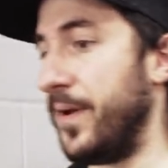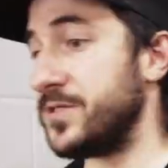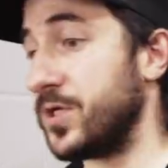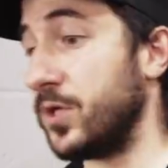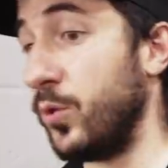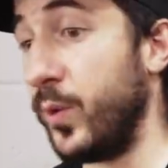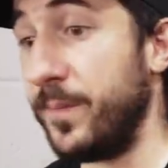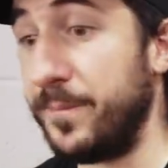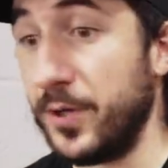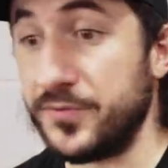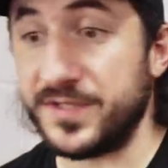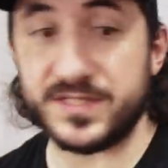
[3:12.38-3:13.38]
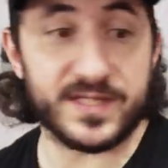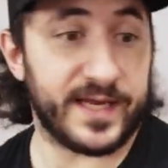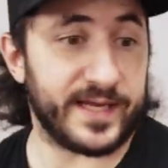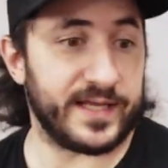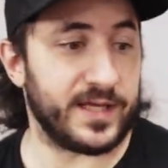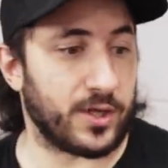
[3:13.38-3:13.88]
basically, we built this
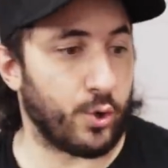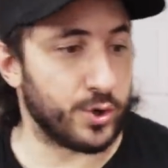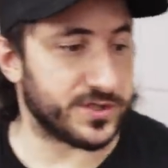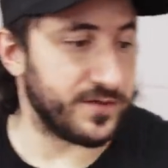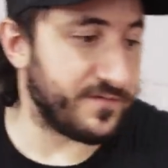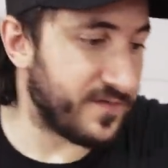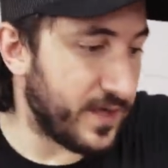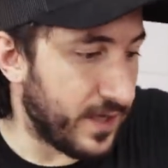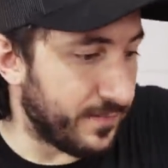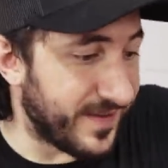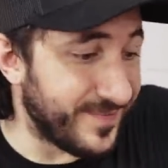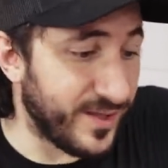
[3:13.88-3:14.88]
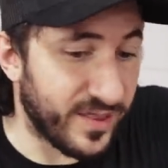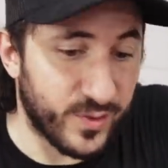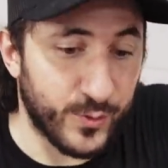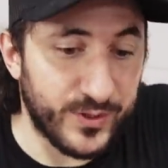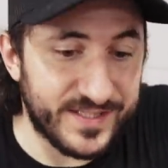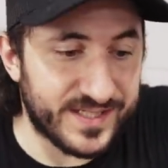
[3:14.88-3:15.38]
thing in the course of maybe
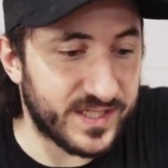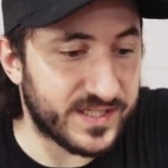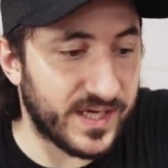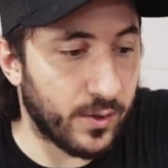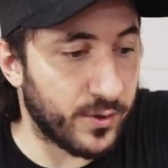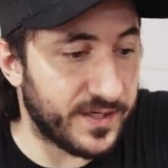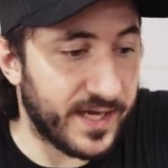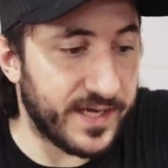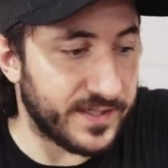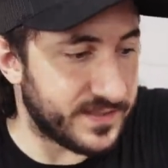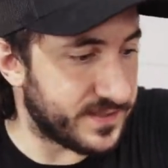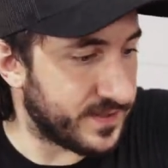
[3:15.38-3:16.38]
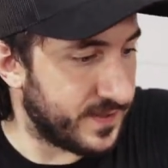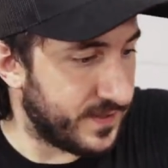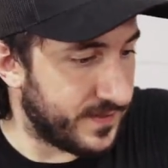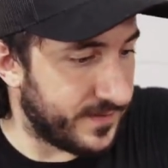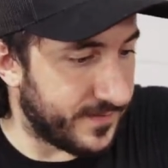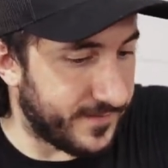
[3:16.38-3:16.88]
3 6-hour days,
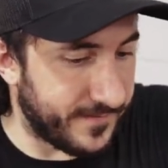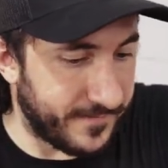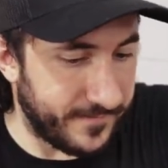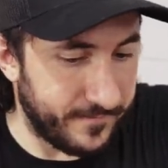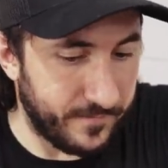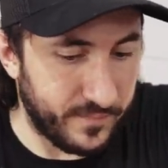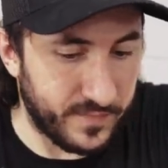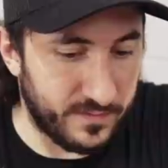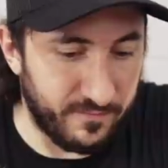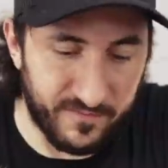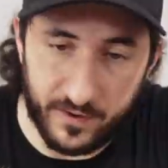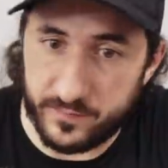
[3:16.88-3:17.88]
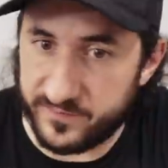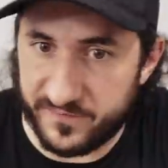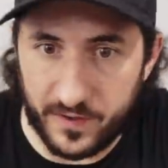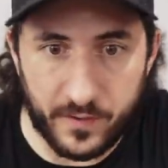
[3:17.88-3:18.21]
from